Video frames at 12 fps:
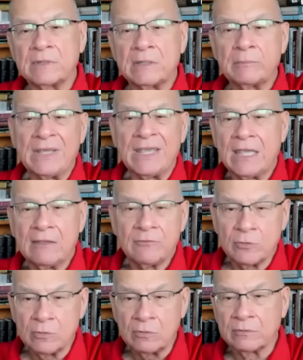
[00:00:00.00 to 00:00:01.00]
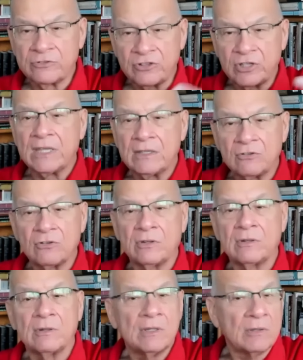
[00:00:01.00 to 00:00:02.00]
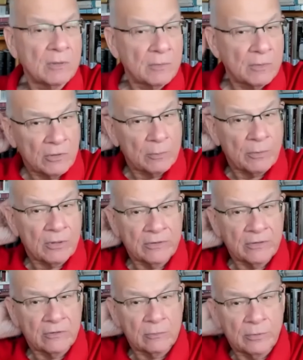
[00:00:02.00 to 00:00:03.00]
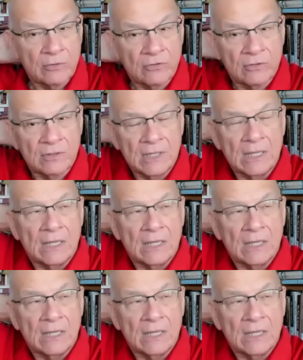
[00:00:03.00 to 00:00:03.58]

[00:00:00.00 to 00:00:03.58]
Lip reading: behavioral change on the part of the other person.